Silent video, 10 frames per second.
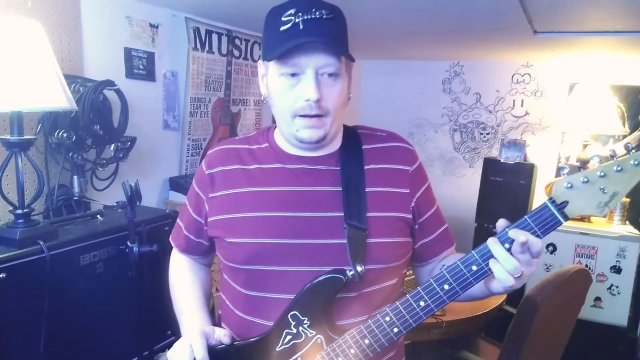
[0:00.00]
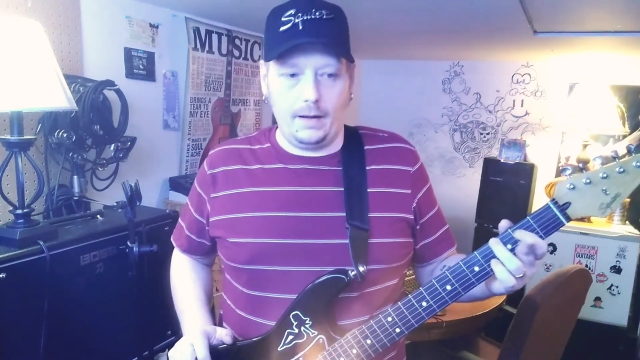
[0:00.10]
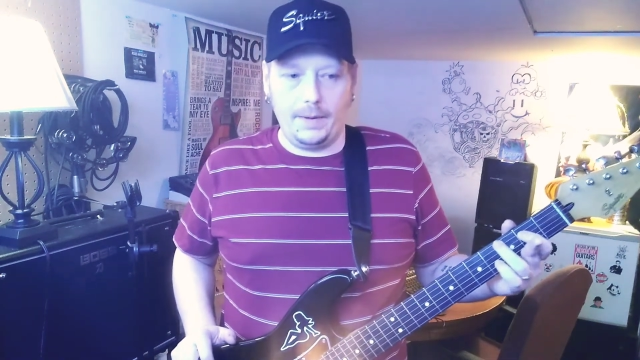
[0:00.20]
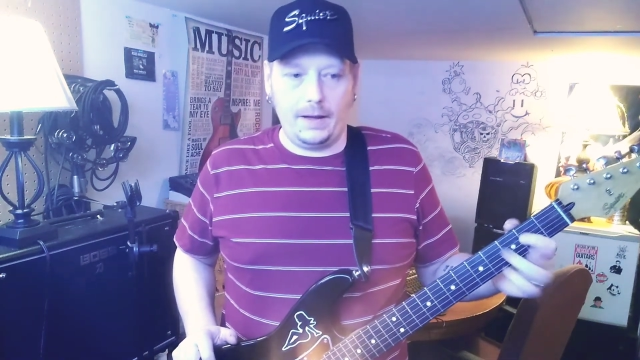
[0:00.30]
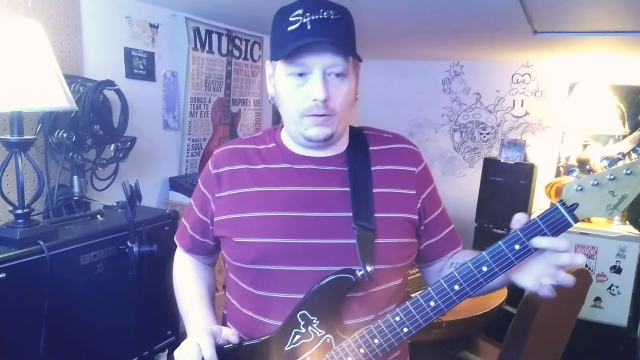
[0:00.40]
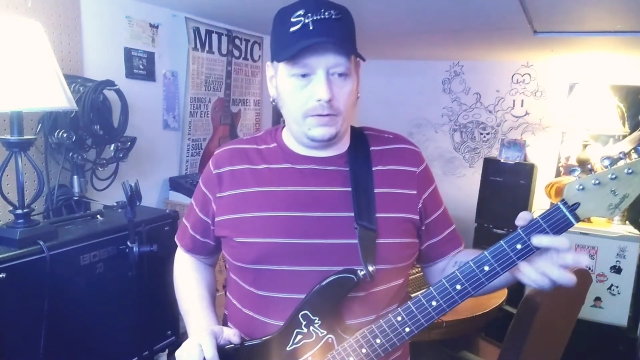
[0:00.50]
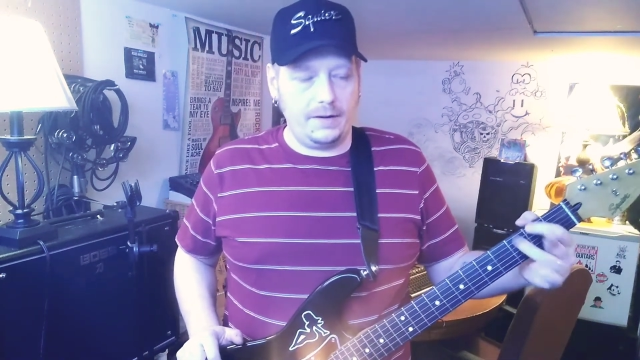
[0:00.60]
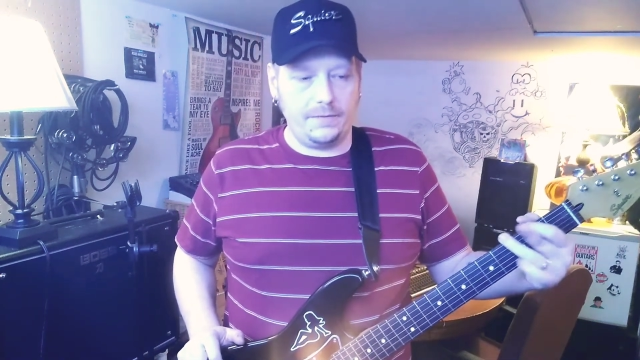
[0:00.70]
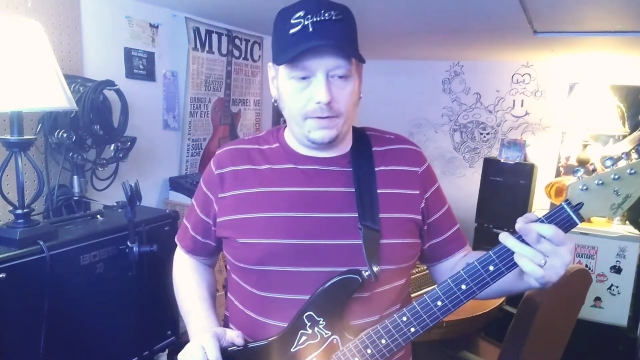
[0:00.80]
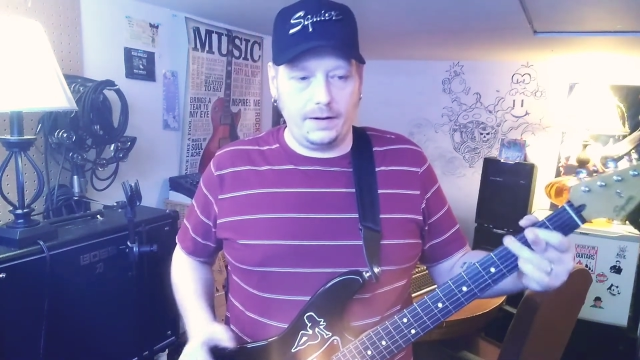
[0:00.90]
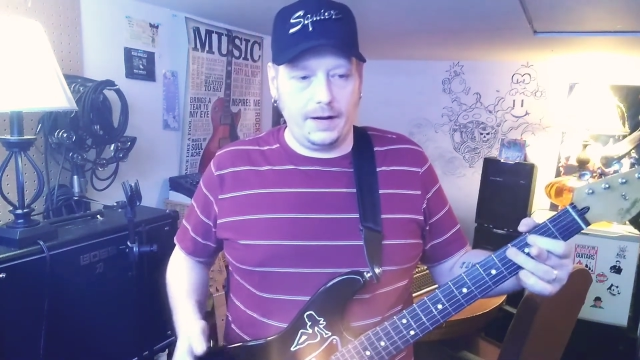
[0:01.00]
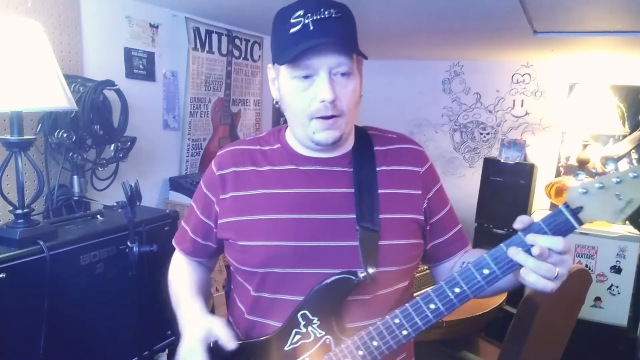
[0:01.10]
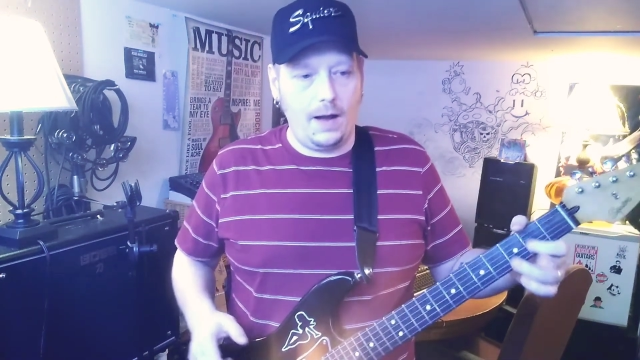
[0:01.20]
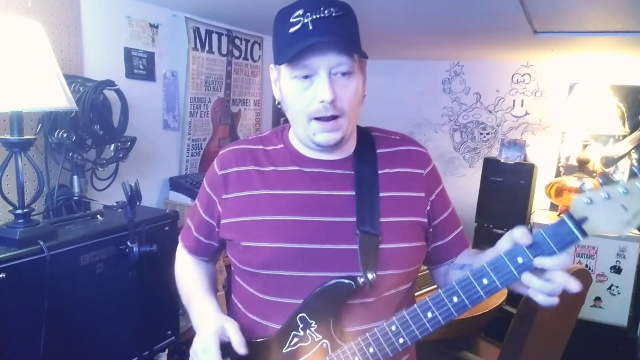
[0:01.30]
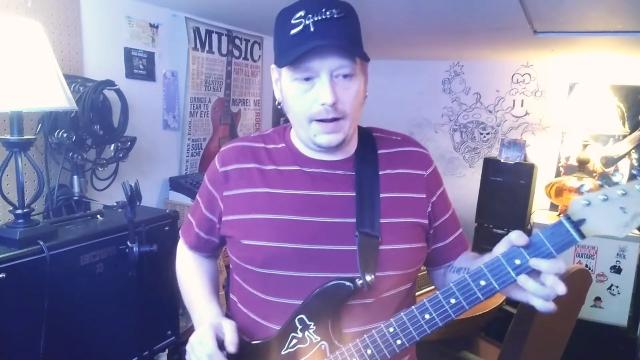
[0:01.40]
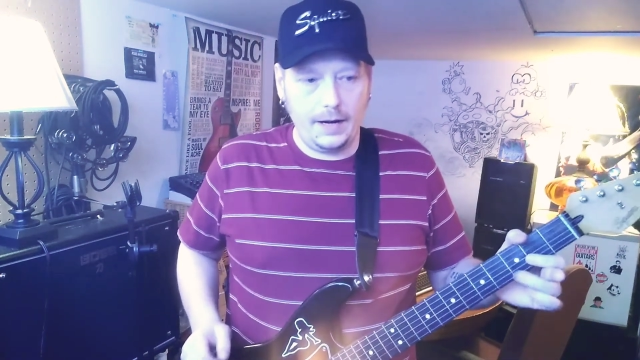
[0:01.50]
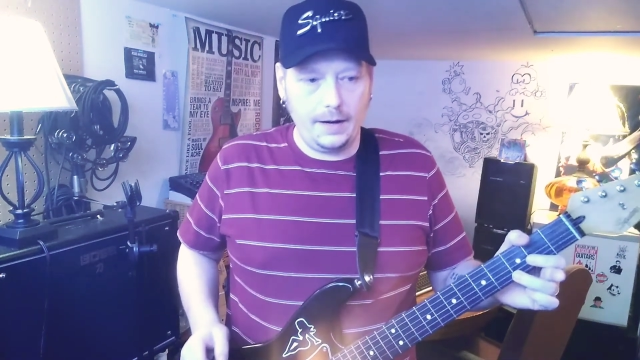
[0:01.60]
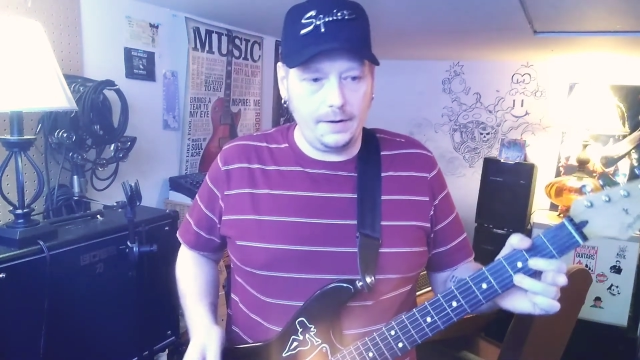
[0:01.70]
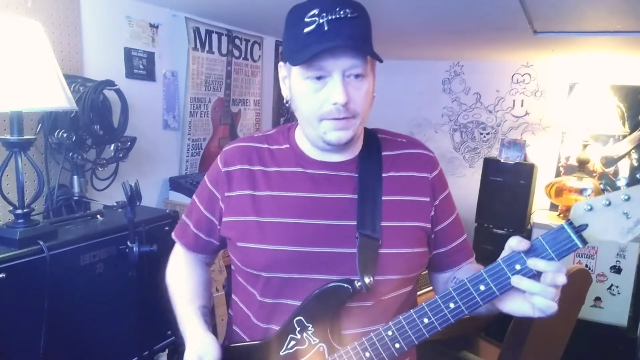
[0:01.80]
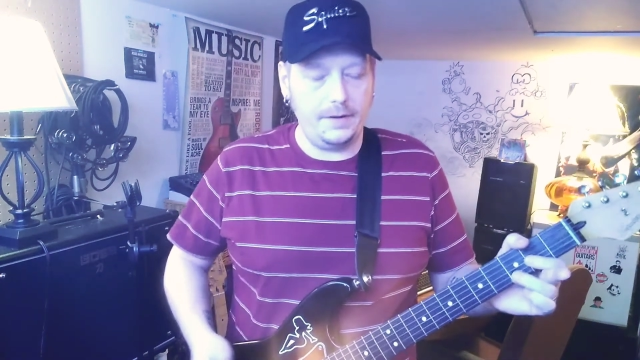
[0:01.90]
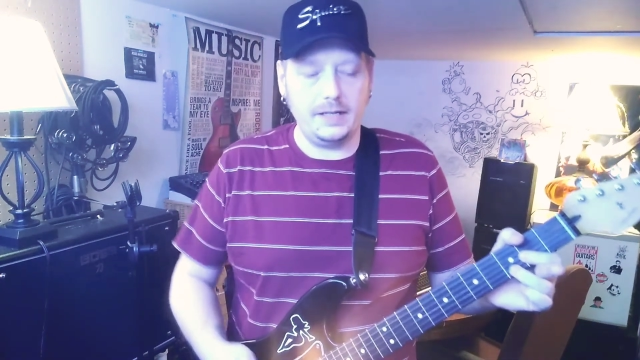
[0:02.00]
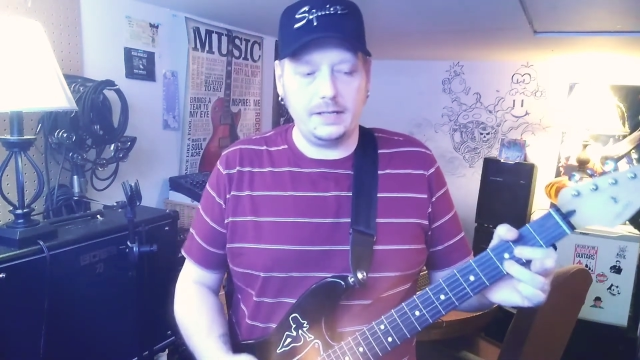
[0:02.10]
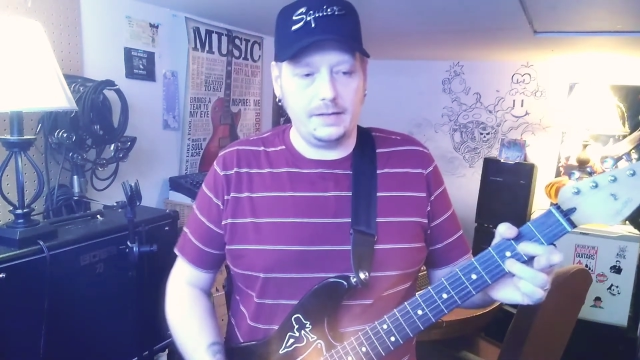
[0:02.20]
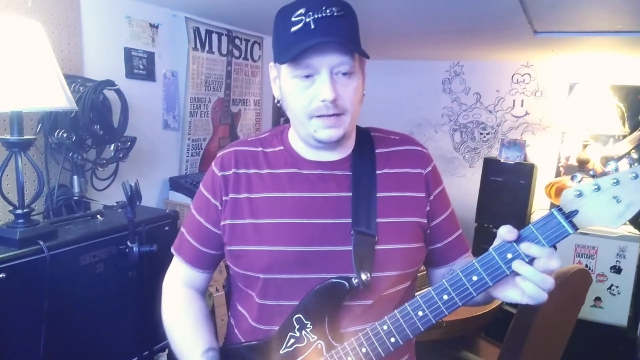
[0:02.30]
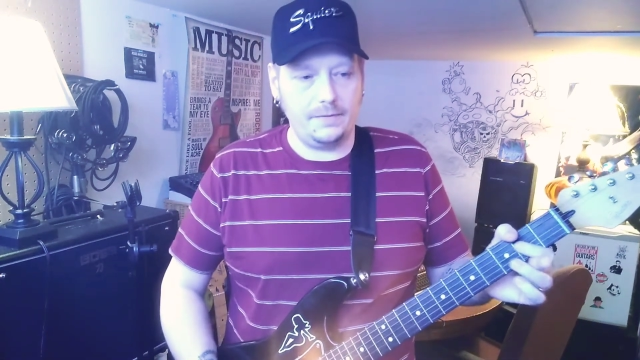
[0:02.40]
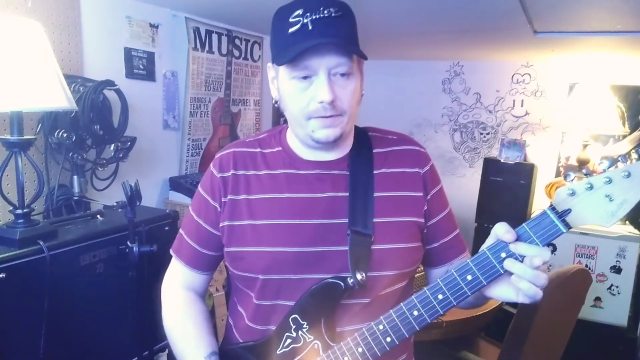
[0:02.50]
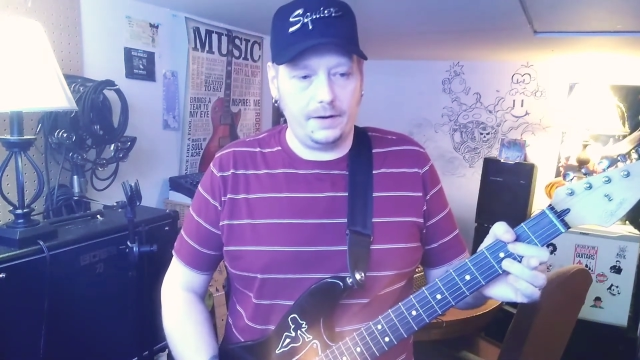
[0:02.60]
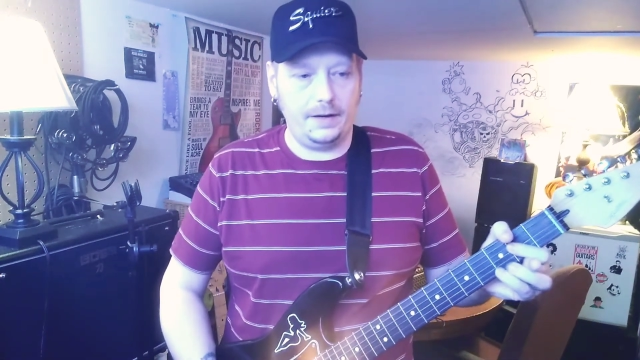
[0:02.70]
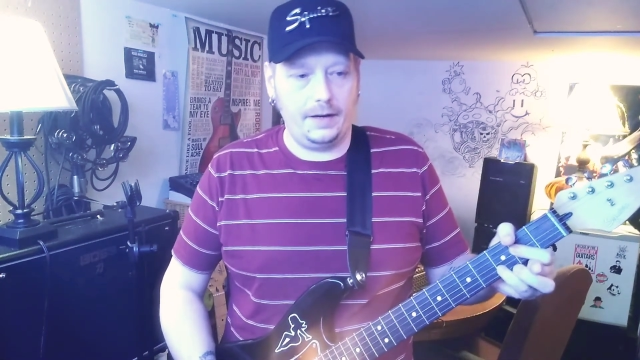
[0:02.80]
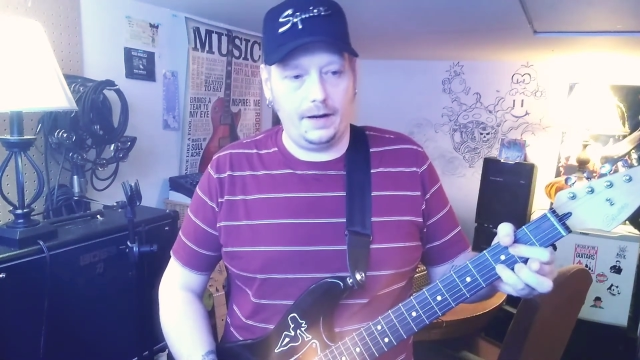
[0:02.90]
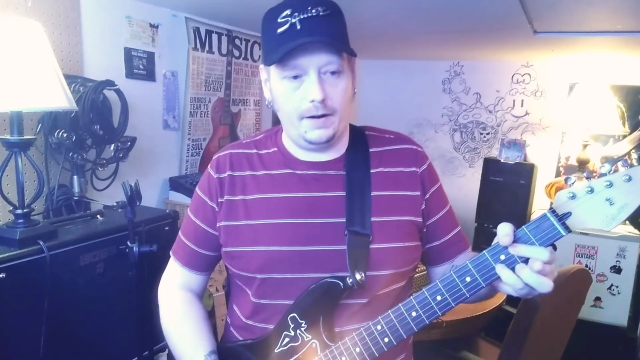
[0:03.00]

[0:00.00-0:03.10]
about different, how could I do this different?